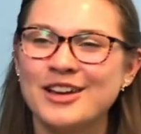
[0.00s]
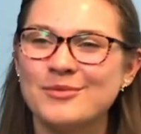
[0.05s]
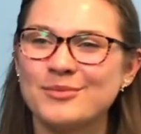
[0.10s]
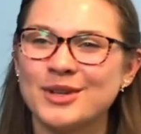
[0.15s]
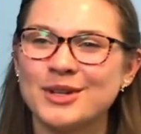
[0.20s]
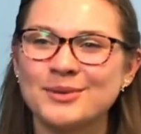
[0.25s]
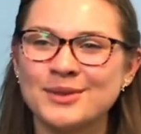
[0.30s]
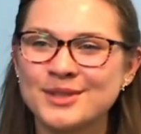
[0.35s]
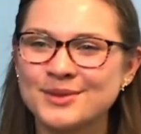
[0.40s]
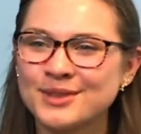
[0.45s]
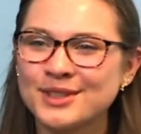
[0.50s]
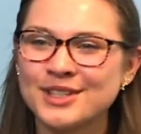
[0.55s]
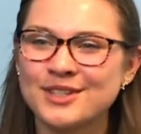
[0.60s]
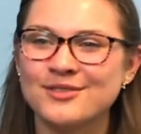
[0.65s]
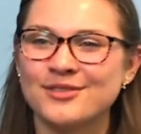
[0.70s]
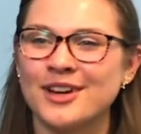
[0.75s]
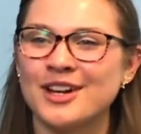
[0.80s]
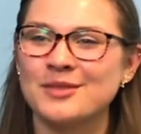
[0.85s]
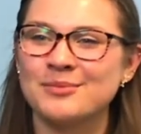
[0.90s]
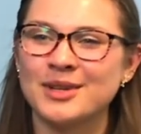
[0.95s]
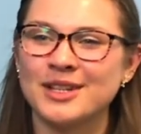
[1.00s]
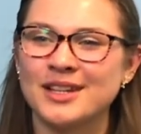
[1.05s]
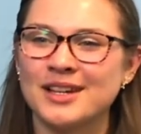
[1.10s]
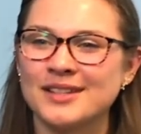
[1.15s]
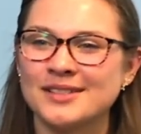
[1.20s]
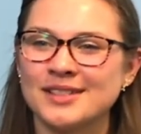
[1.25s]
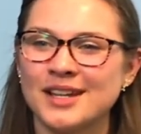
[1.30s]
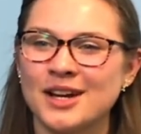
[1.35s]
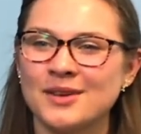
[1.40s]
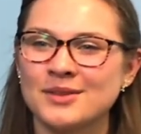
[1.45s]
But it was really fun
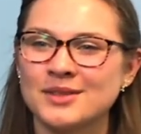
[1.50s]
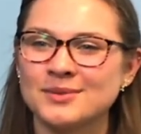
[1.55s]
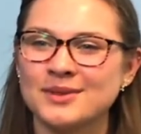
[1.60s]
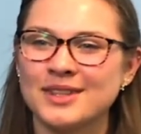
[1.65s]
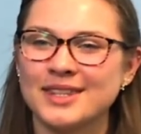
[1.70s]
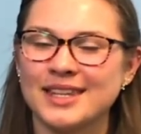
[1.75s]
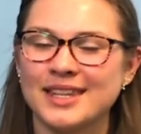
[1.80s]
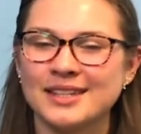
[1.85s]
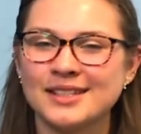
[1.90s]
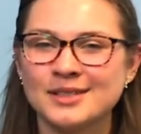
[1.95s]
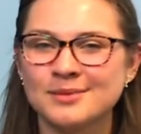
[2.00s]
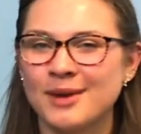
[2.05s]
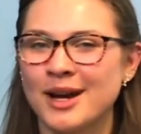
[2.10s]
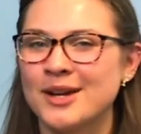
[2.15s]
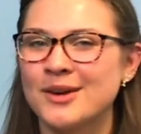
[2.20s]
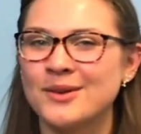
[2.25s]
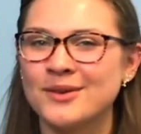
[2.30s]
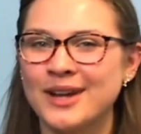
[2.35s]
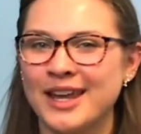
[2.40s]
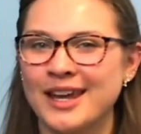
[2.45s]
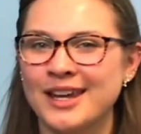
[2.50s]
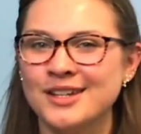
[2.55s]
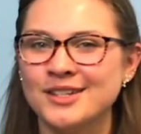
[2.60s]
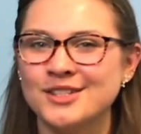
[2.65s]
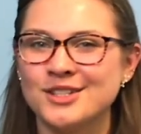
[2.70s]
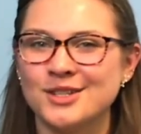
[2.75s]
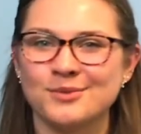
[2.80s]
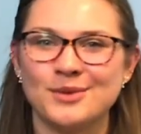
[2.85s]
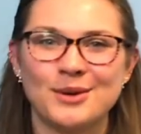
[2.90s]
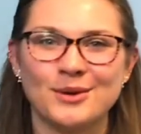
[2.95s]
because I was with kids my own
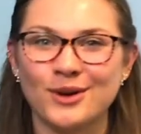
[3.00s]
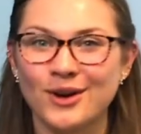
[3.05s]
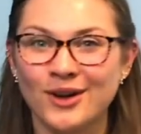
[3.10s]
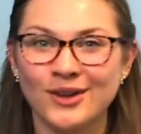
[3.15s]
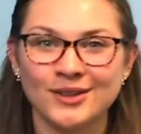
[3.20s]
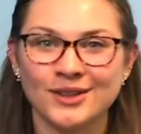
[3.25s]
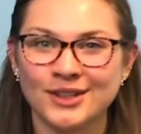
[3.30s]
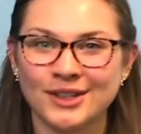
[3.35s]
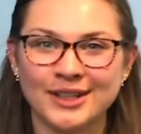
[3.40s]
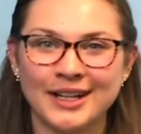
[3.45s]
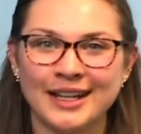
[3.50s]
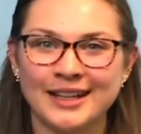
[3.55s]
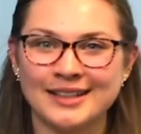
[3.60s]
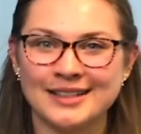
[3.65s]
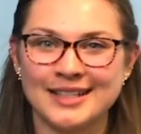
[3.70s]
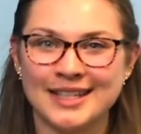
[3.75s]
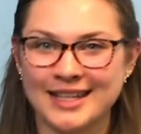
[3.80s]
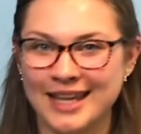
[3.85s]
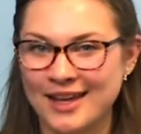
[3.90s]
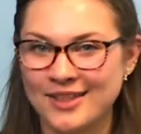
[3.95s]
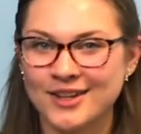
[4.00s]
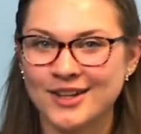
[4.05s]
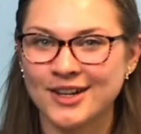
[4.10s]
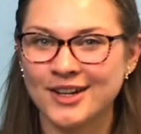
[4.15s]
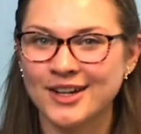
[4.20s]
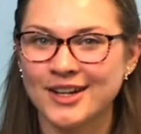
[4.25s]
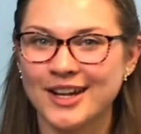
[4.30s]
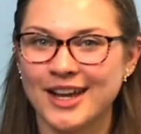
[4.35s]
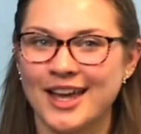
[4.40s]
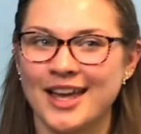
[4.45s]
age, and we were all learning
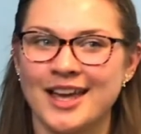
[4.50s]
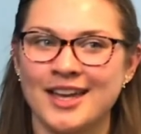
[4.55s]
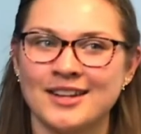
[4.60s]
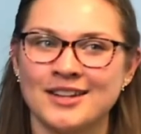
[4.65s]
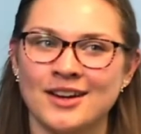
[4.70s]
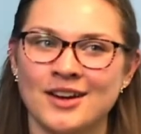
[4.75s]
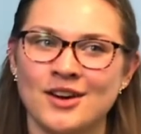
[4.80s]
together, and